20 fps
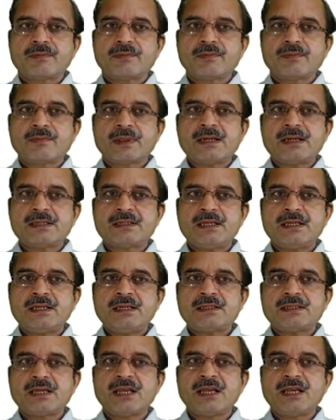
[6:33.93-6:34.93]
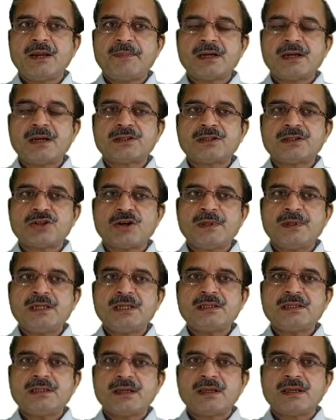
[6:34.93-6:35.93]
that is the significance of
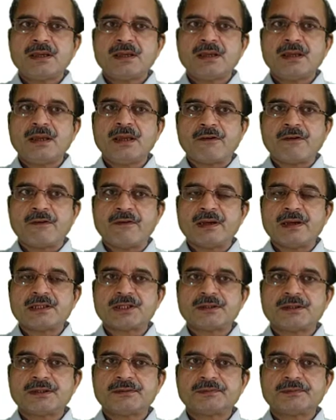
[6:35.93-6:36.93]
this equation.